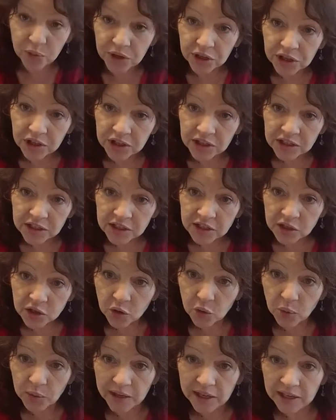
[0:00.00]
really
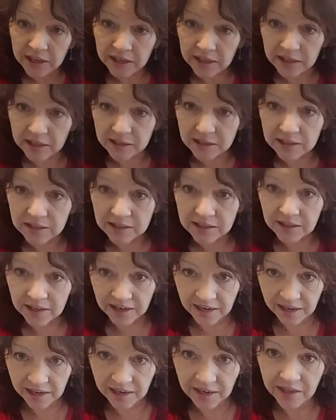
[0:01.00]
squeeze
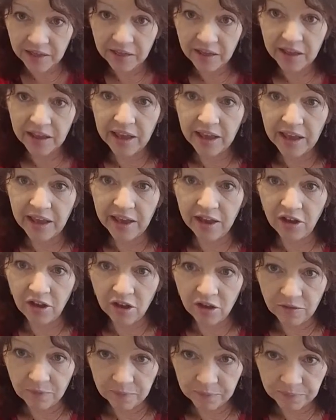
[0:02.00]
the
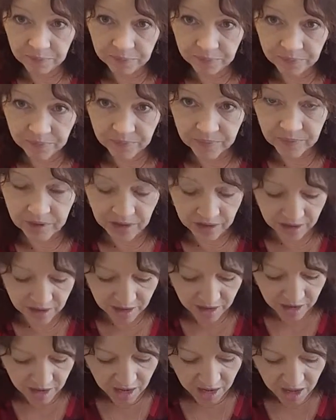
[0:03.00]
kale
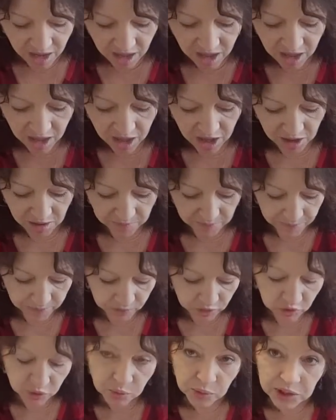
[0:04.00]

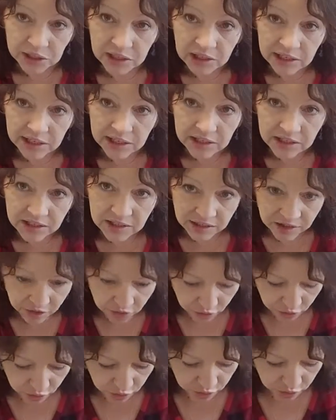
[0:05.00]
to release the
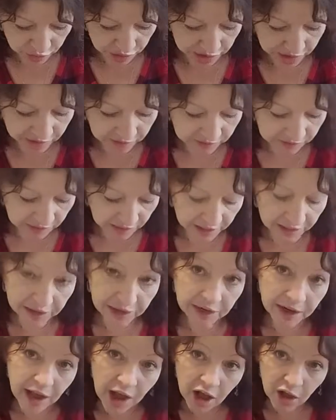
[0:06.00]
nutrients, and
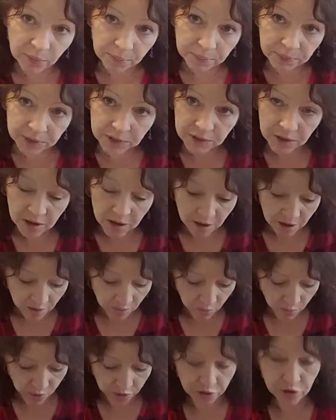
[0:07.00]
it helps
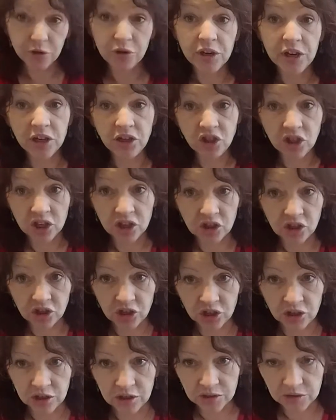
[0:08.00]
with your
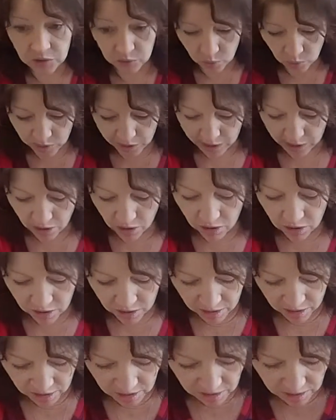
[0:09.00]
digestion as well
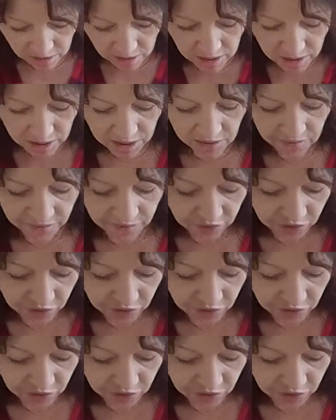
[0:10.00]
if